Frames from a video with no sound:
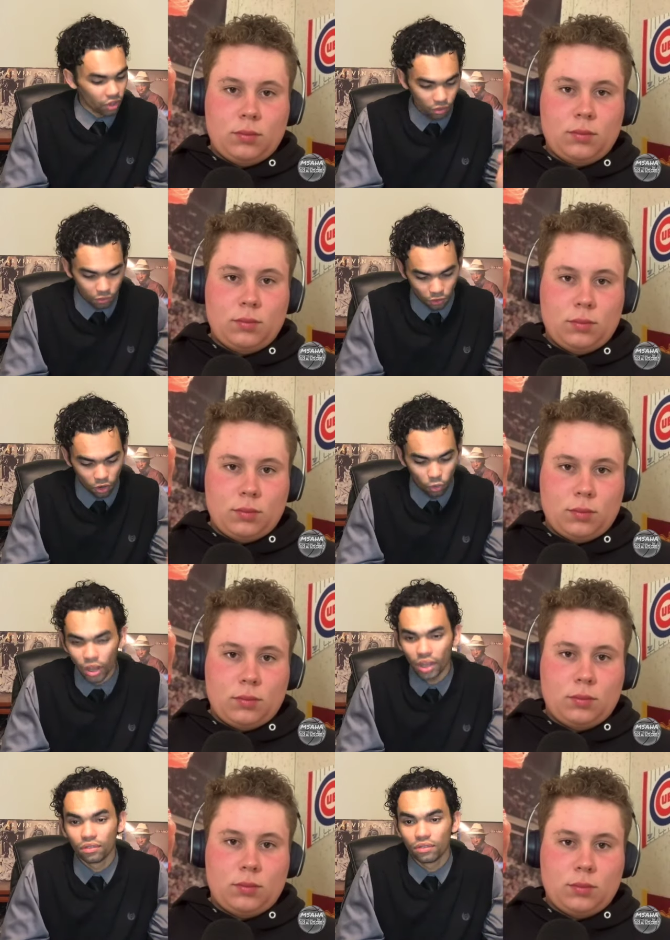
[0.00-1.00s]
Speaker 1: for a
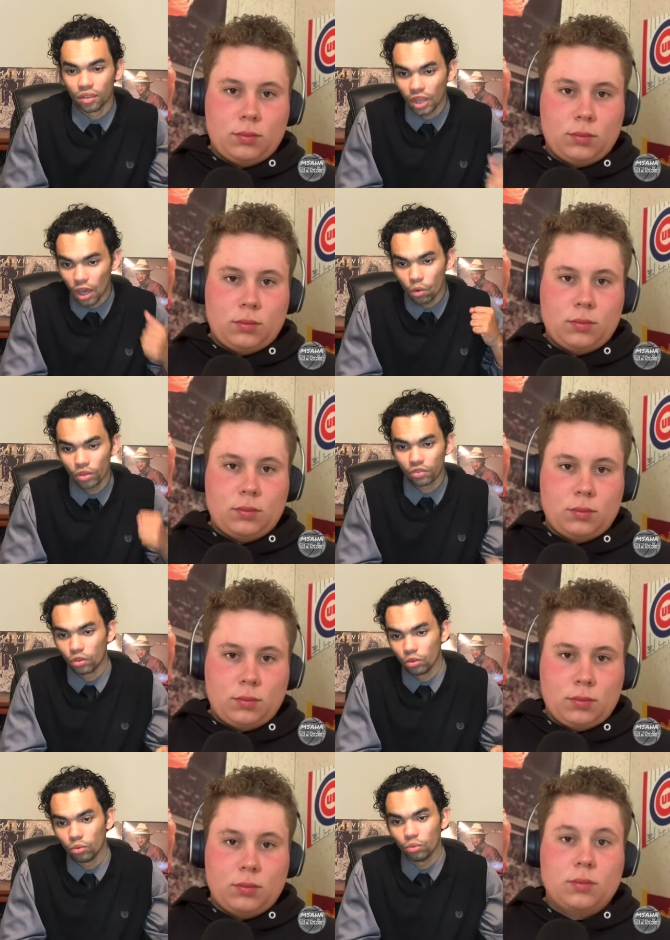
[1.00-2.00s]
win to go
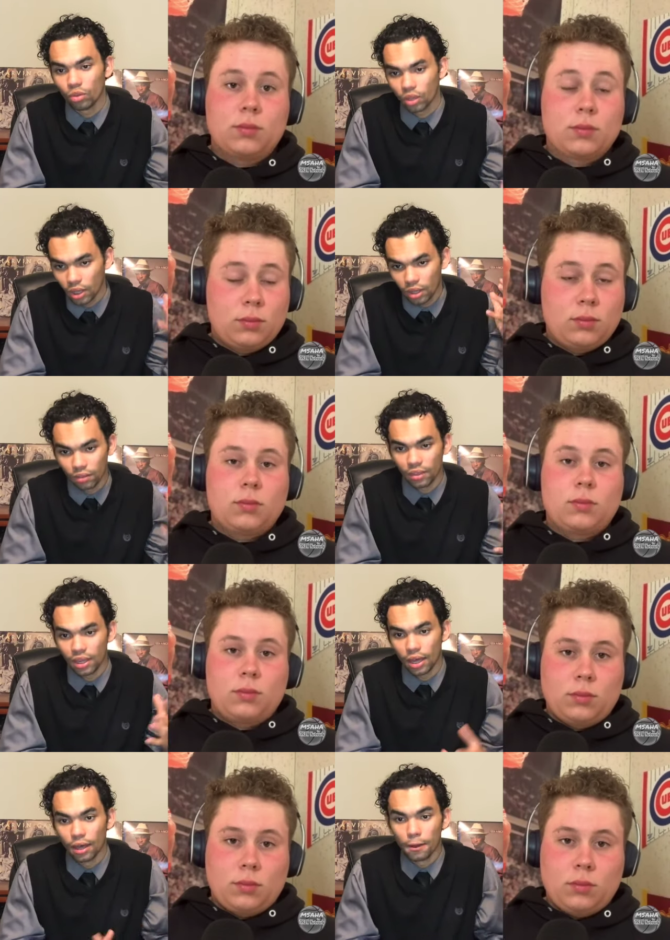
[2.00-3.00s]
into
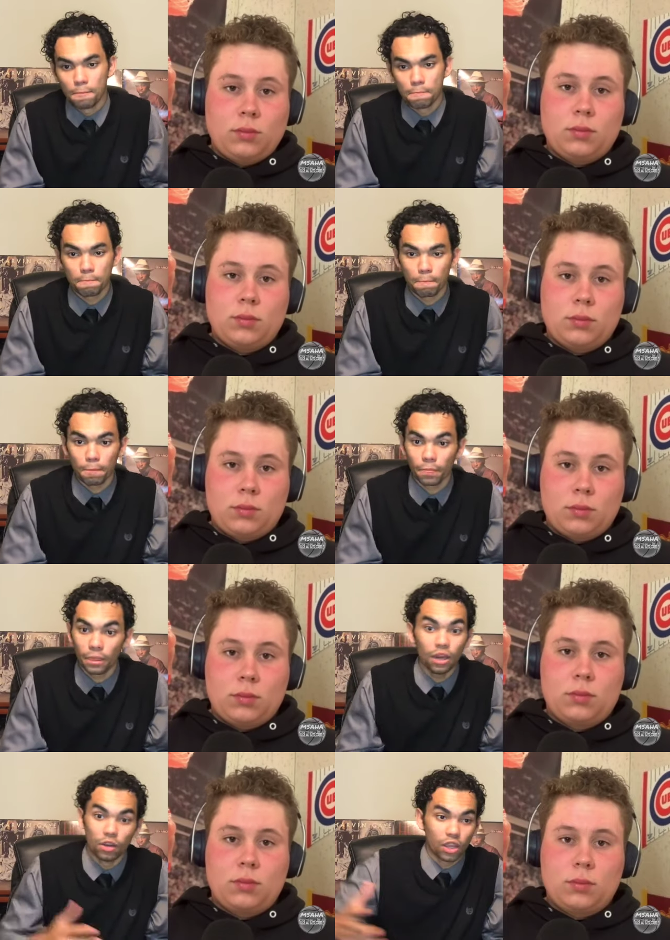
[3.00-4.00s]
the um,
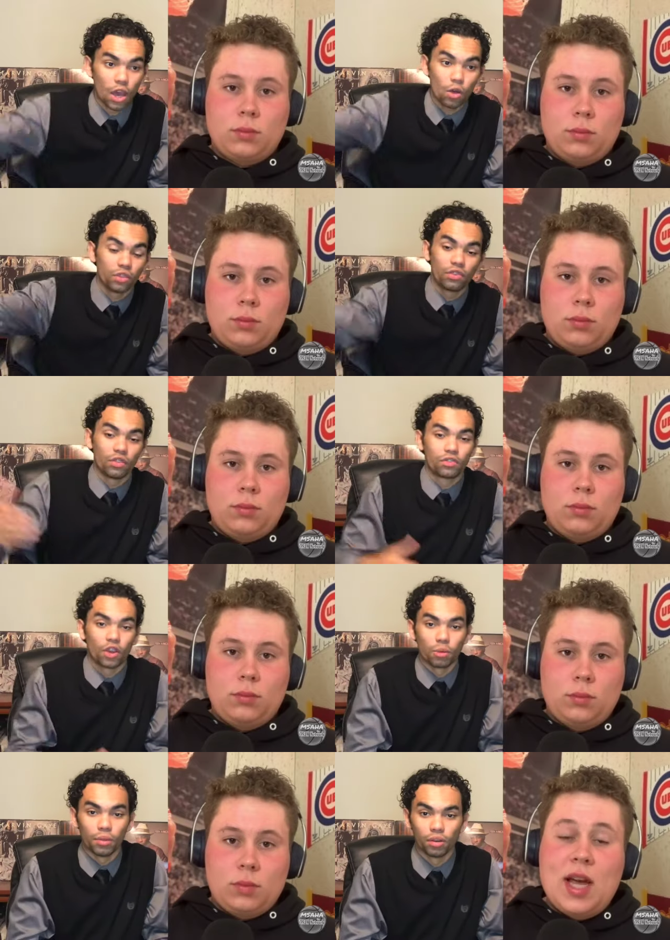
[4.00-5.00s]
you know to go into the
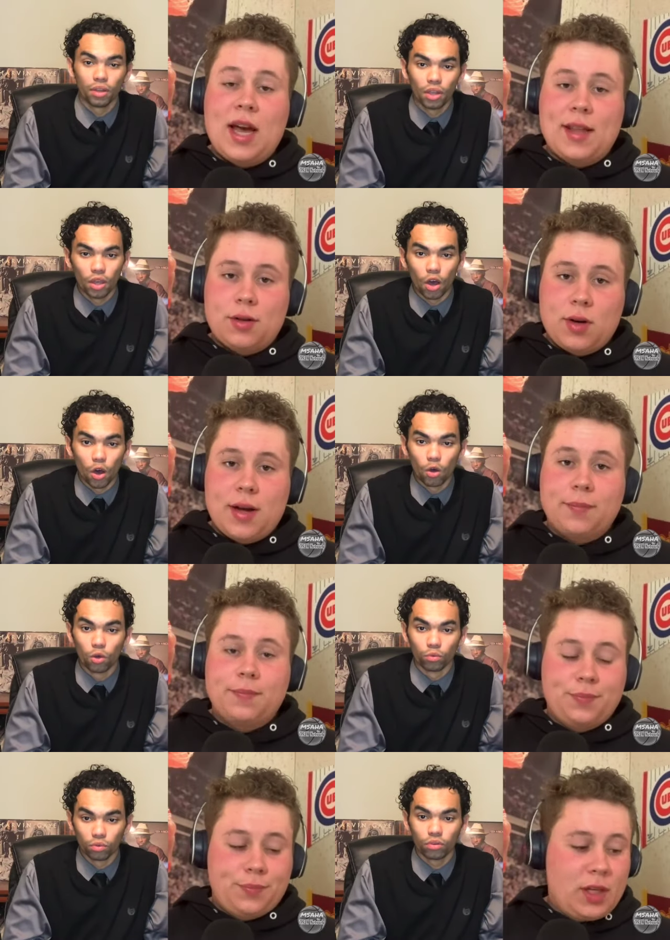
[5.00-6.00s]
tournament yeah,
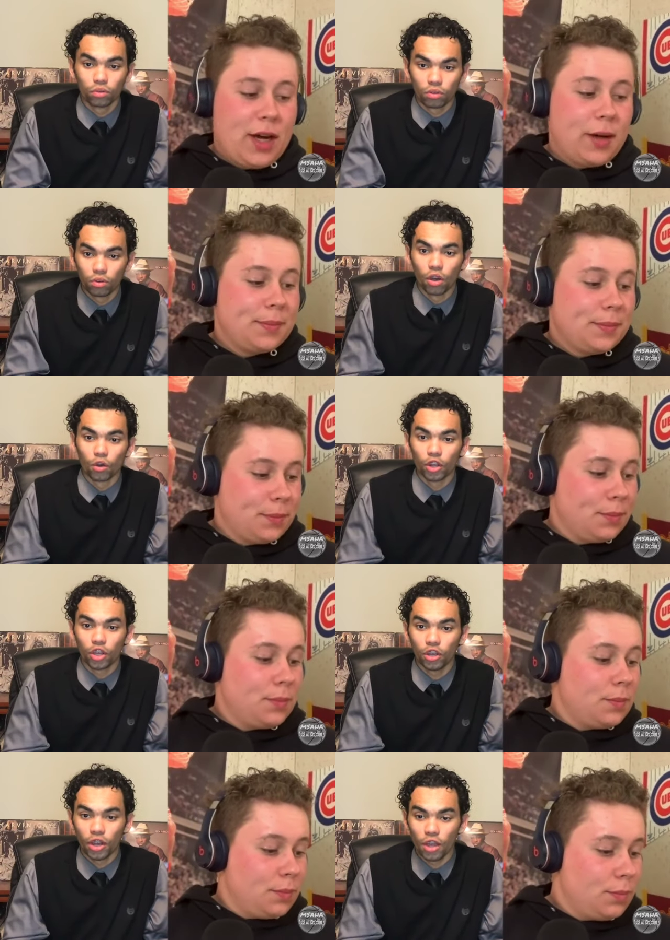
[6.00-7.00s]
on right. on a
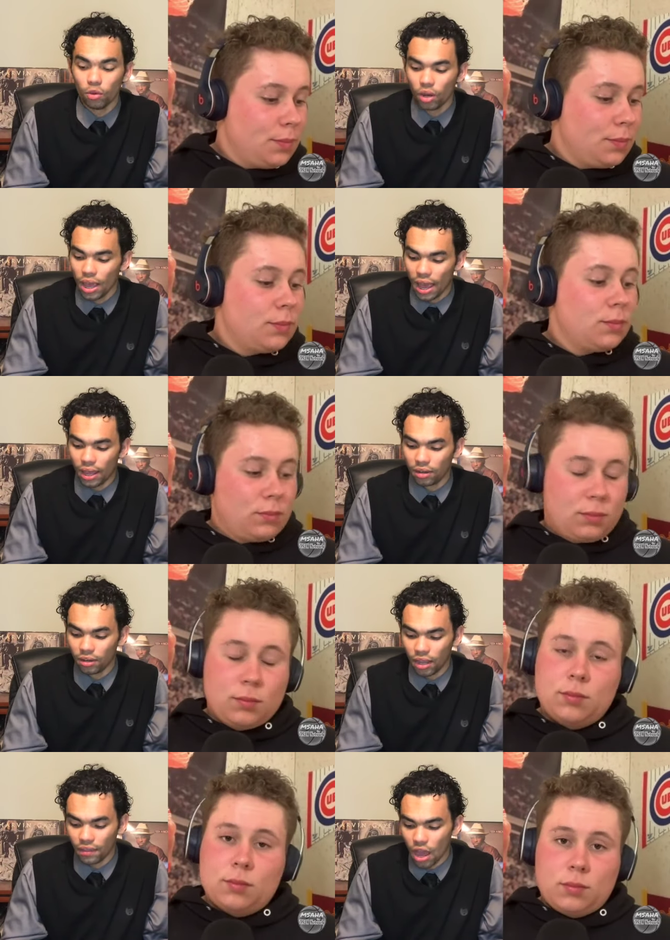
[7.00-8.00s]
good note, and
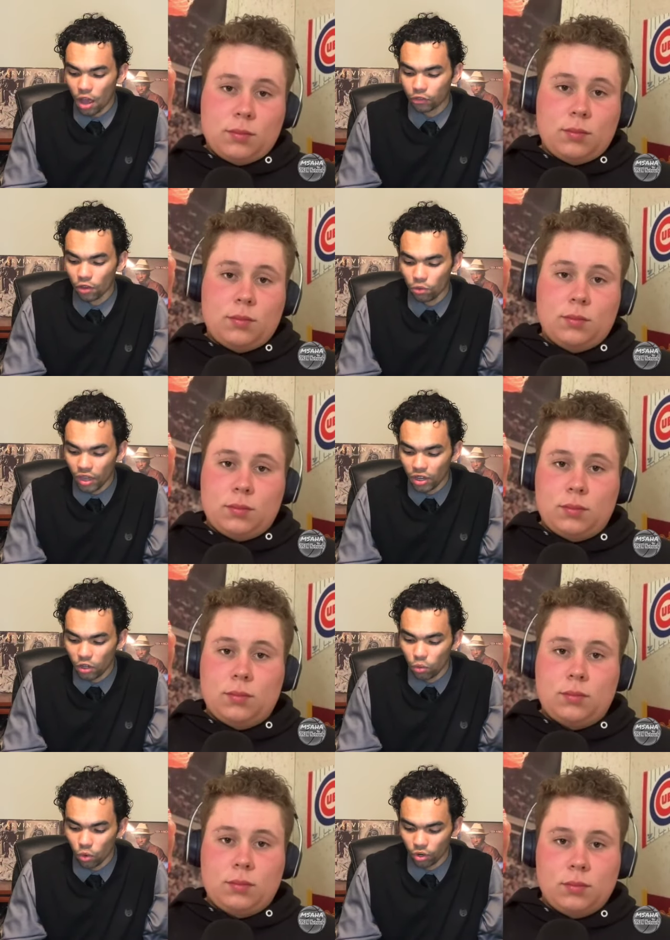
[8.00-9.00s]
and they also they
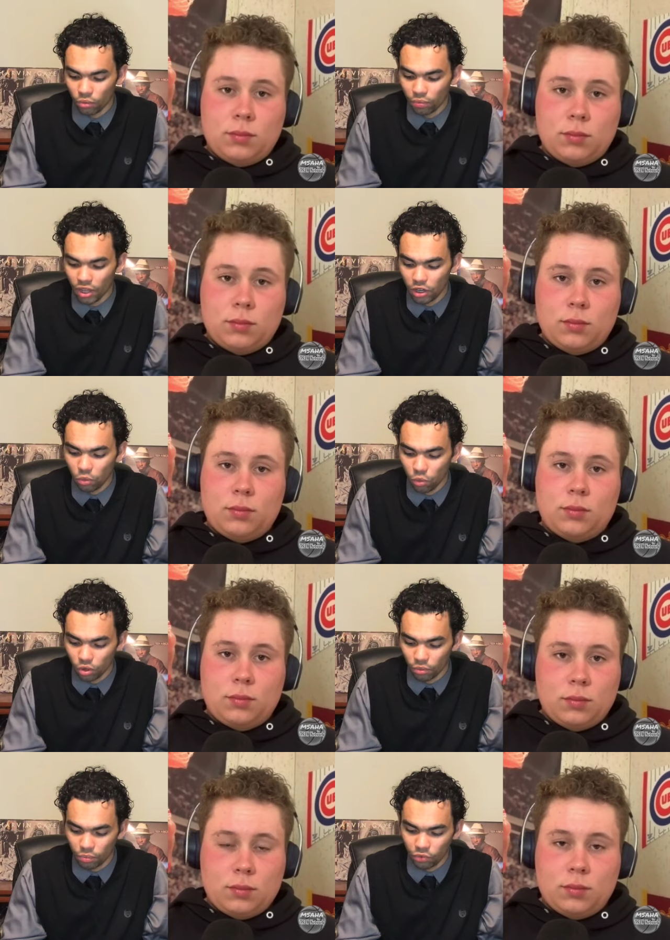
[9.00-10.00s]
do want to they do want
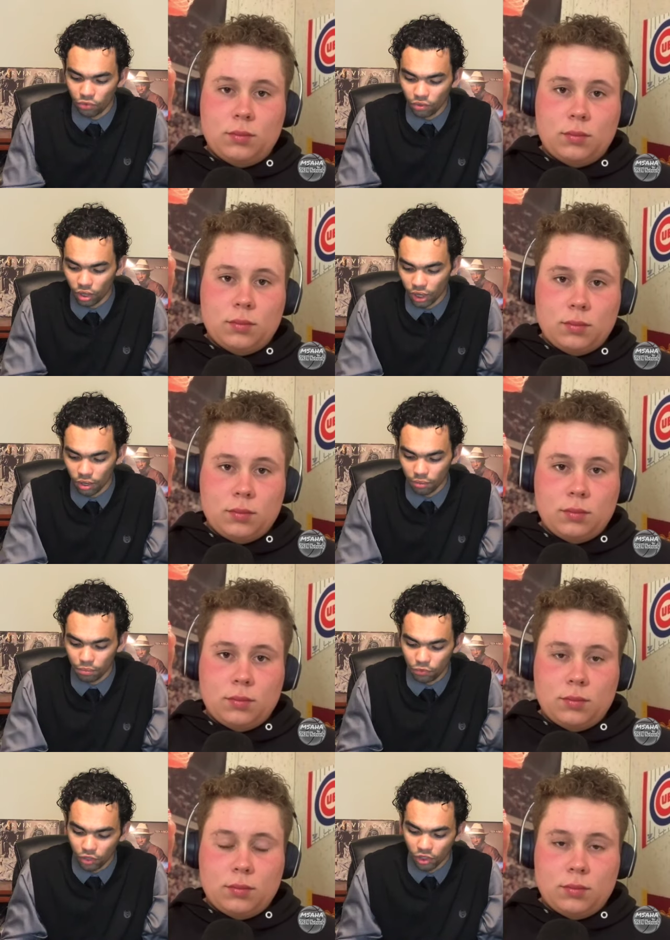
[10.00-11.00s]
to uh,
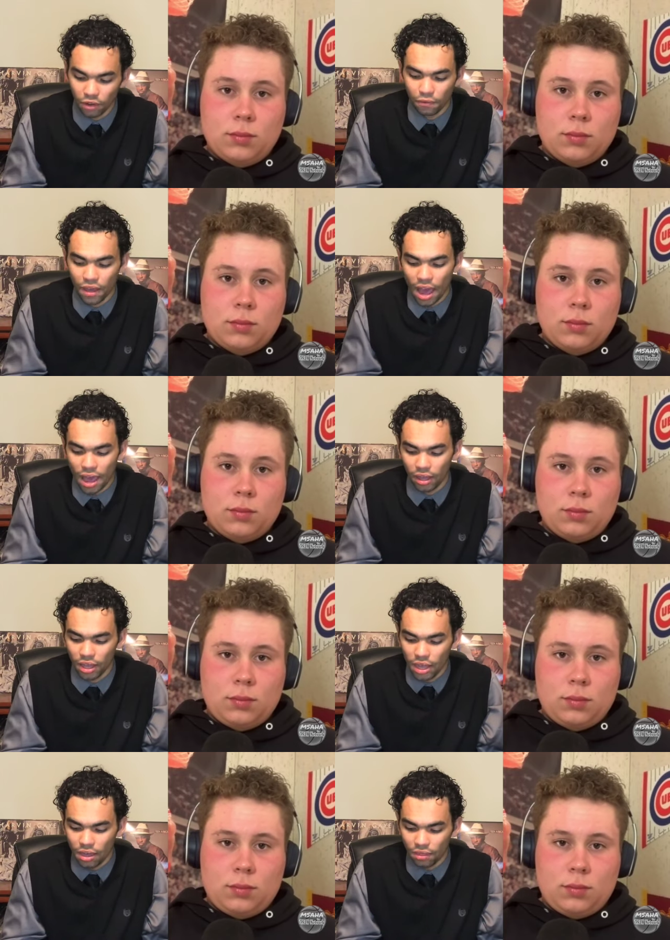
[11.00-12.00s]
solidify
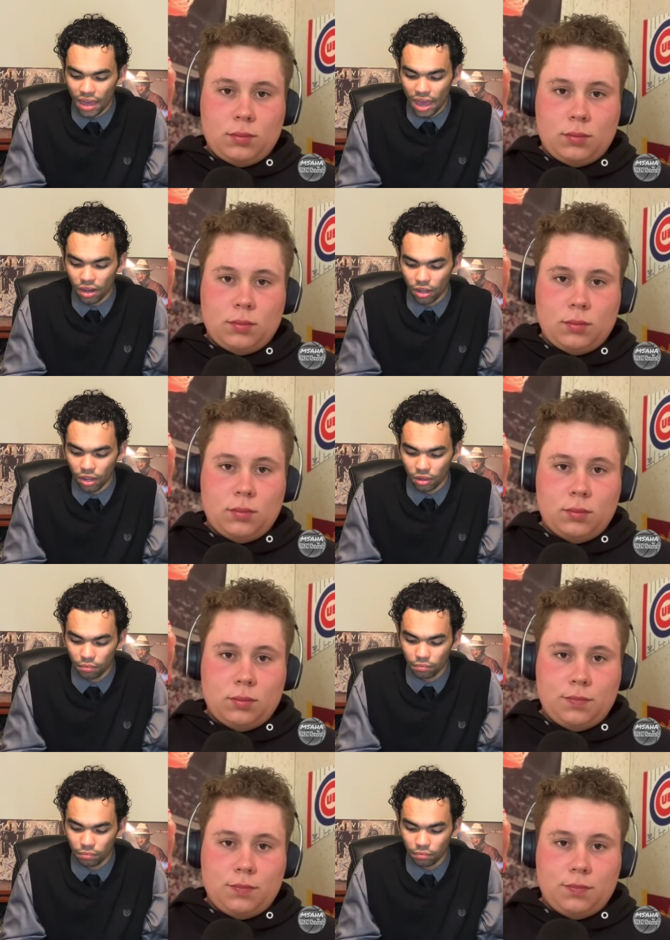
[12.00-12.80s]
that uh,